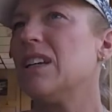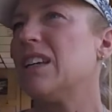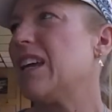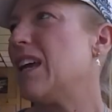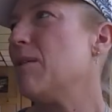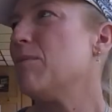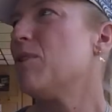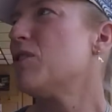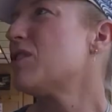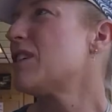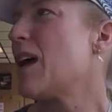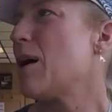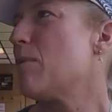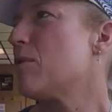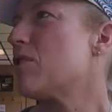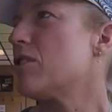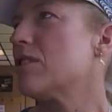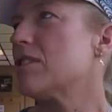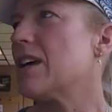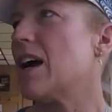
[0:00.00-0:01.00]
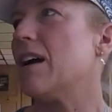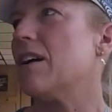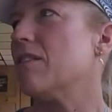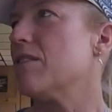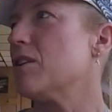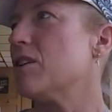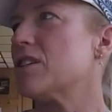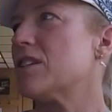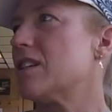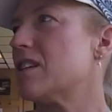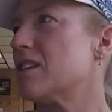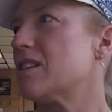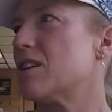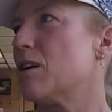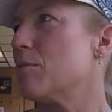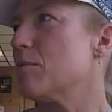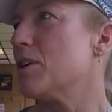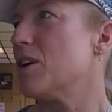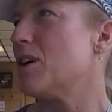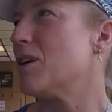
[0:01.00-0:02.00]
Keep those chemicals out of your
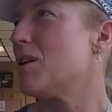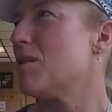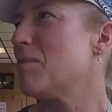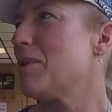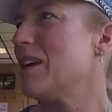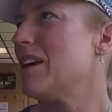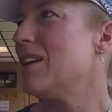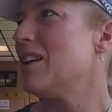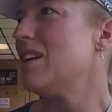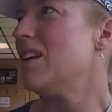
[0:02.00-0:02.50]
system, you know what I mean?